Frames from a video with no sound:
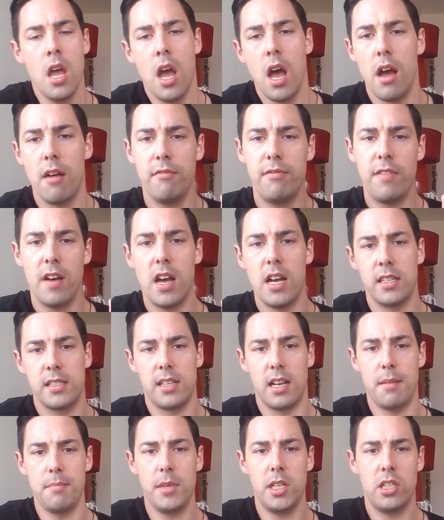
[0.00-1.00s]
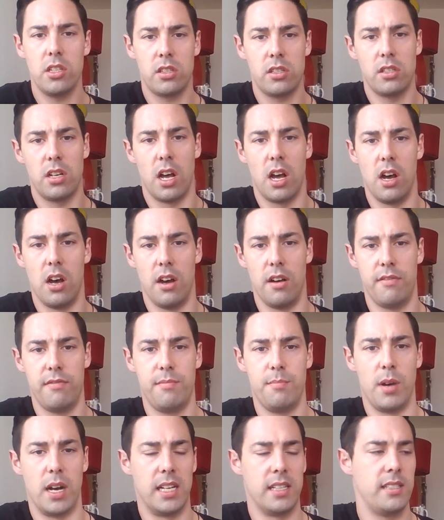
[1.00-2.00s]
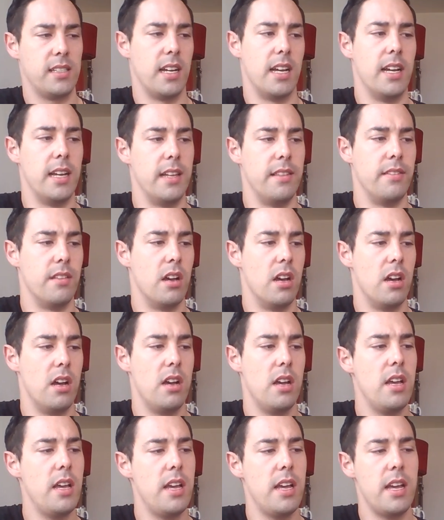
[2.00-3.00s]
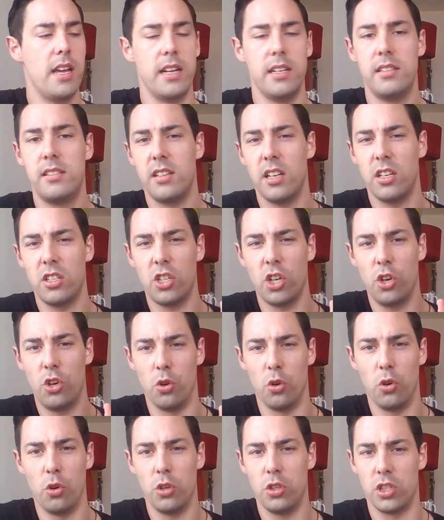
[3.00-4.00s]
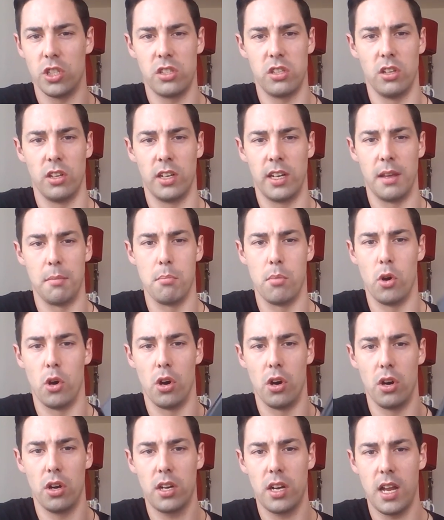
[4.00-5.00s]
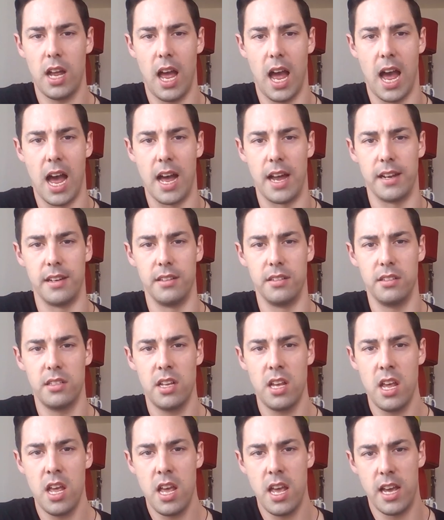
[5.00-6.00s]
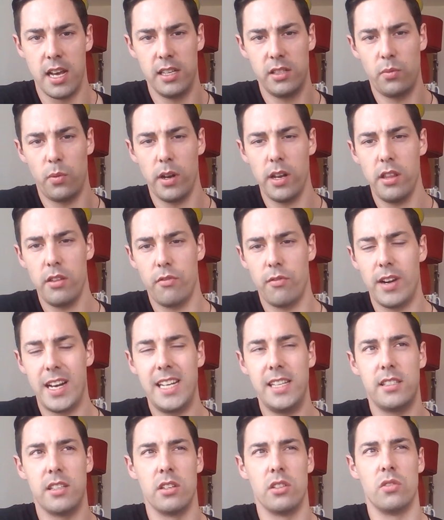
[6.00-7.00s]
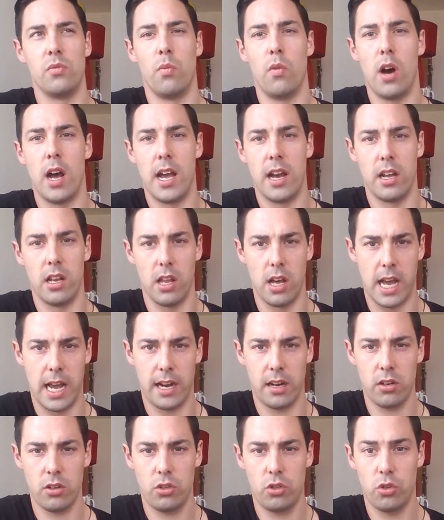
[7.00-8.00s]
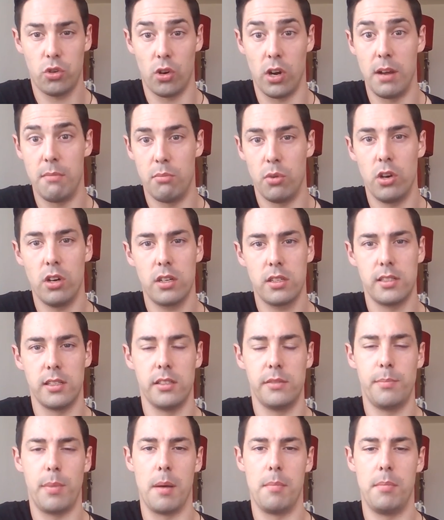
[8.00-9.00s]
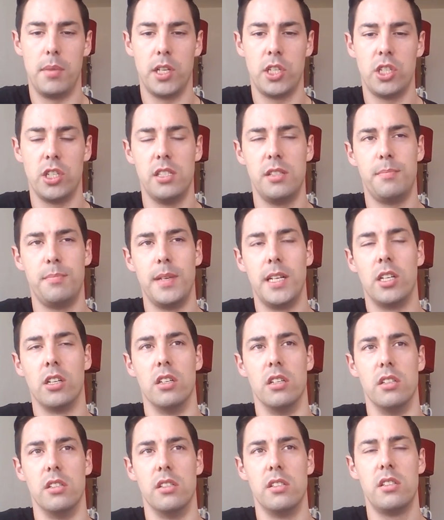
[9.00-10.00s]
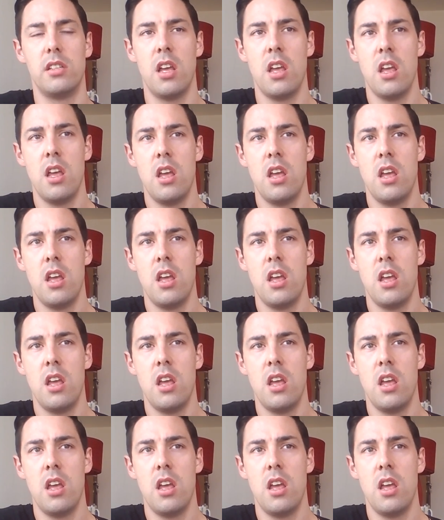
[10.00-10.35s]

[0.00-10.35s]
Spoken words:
And first, let me just start off by saying that it's such a gorgeous looking book, and it's one of the reasons why I like Troy Books as publishers, because